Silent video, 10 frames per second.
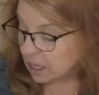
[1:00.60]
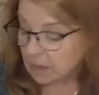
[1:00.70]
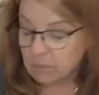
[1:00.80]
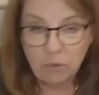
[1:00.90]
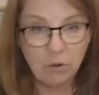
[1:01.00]

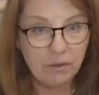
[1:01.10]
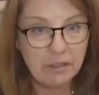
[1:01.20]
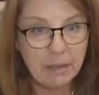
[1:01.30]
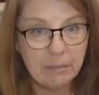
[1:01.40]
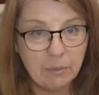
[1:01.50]
more the
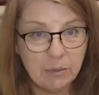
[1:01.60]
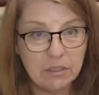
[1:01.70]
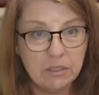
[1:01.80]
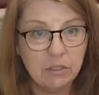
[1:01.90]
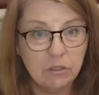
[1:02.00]
type of
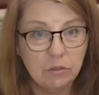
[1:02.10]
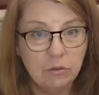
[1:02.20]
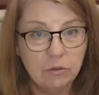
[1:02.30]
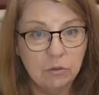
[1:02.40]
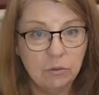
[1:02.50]
person
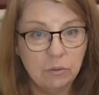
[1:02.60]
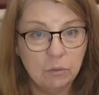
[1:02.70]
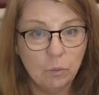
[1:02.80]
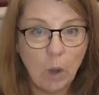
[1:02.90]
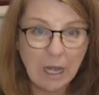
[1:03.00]
who
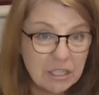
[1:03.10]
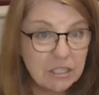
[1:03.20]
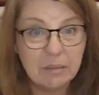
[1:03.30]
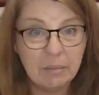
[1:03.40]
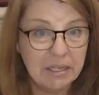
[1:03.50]
watches
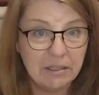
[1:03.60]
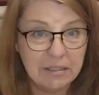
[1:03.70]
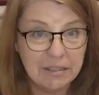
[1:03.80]
somebody else does